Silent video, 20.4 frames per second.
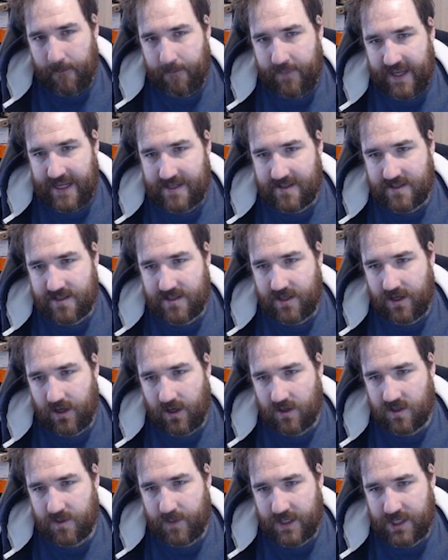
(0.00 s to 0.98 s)
bits,
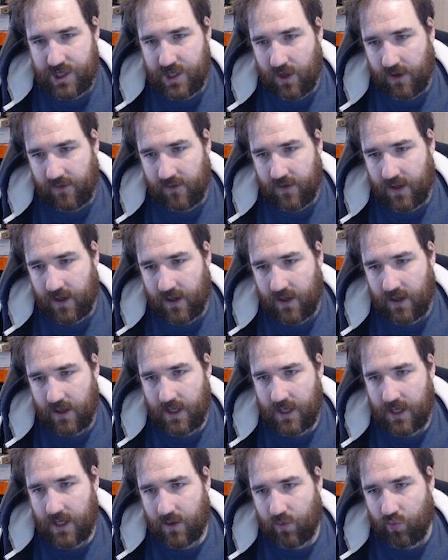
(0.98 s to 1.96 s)
especially on the
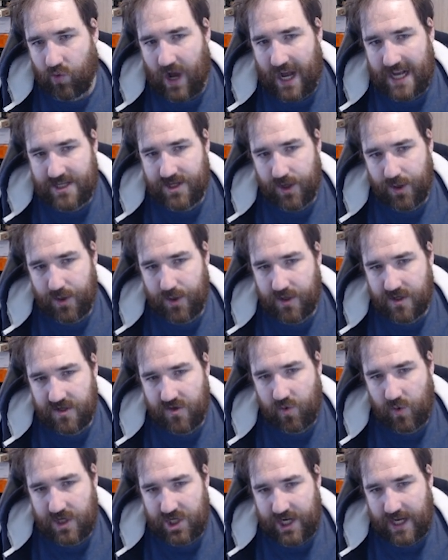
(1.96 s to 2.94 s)
Rat
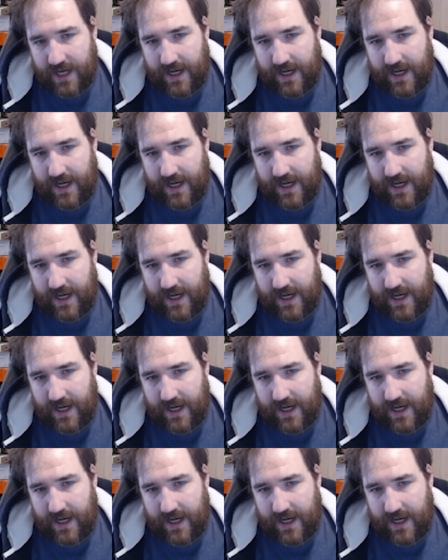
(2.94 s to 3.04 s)
Ogres, which I